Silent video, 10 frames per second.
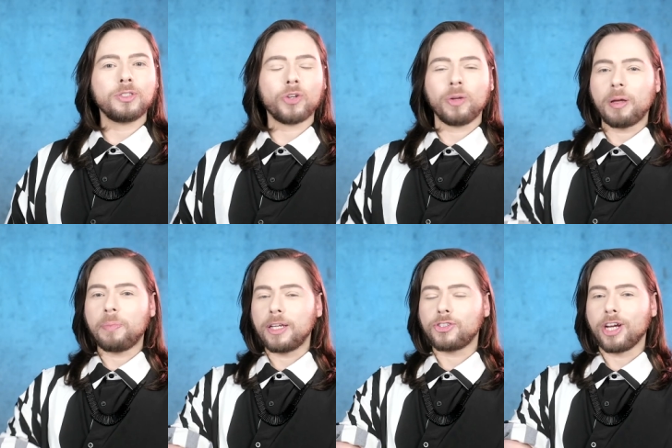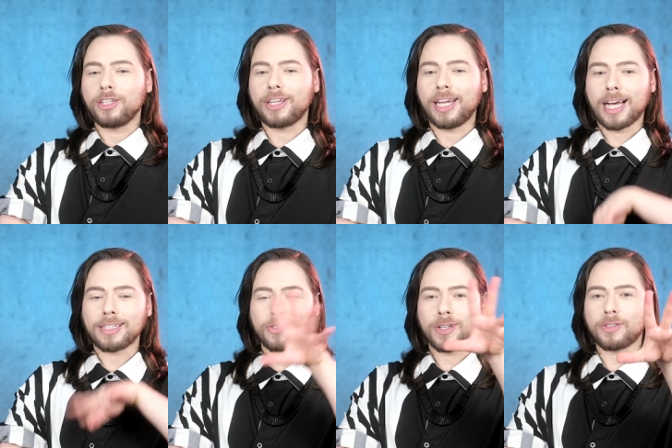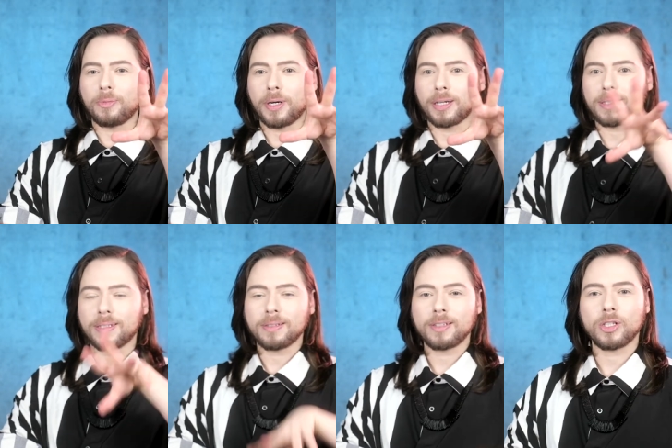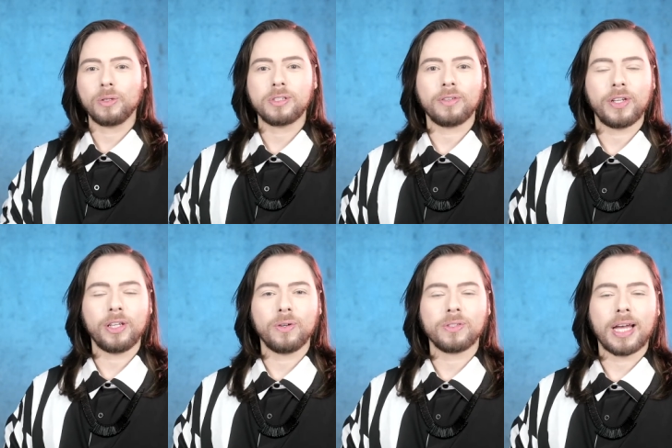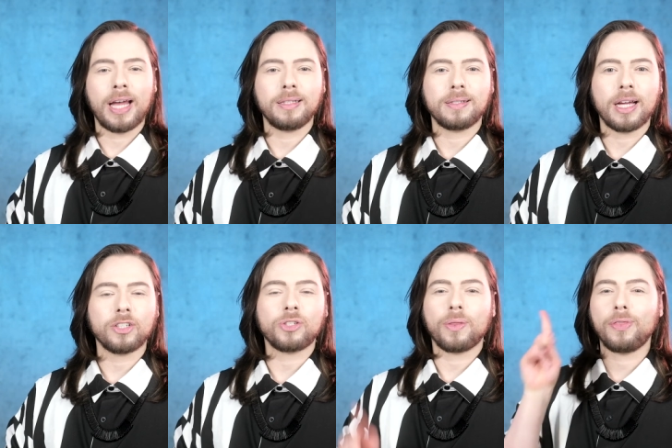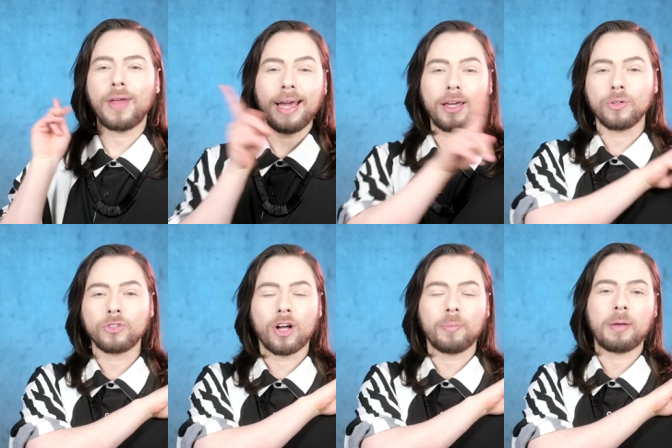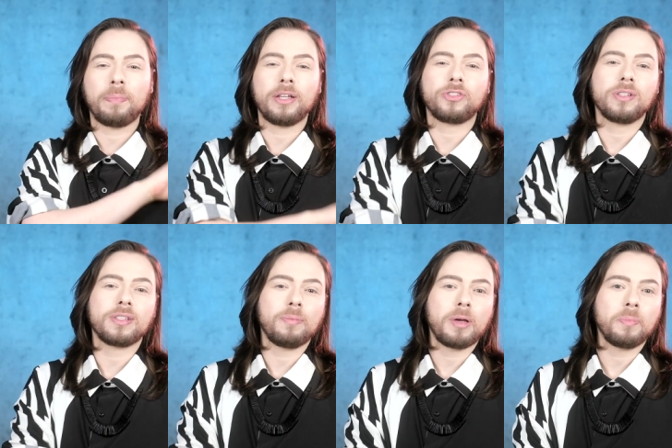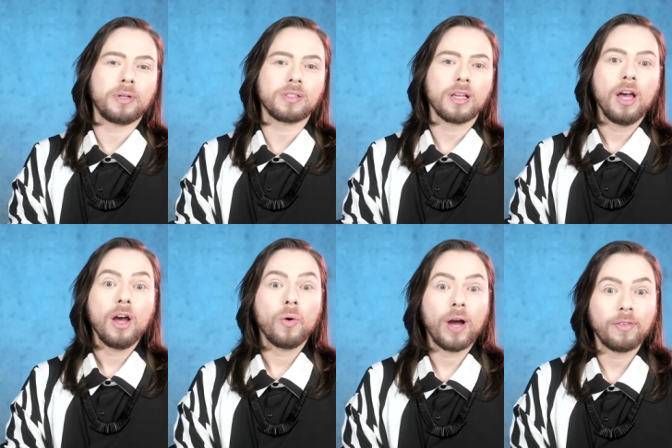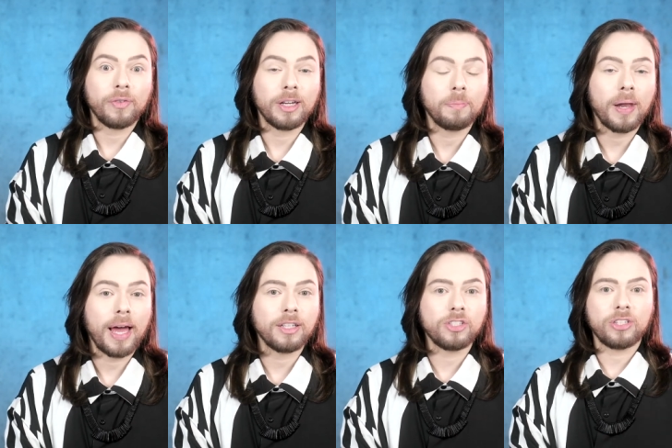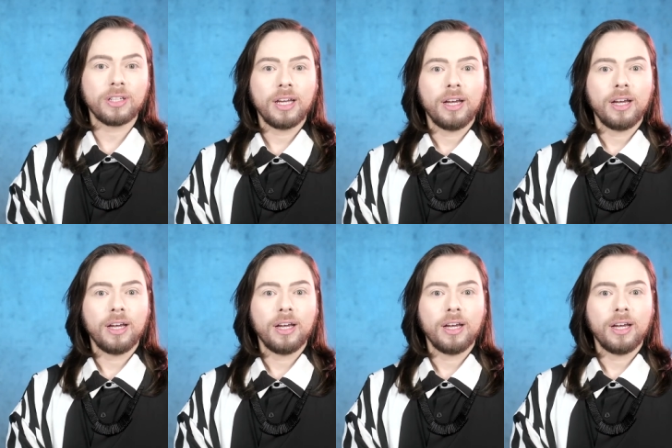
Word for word: Join me on Patreon to gain access to extra perks, exclusive videos, and such. Thank you to all my patrons and members who have already pledged.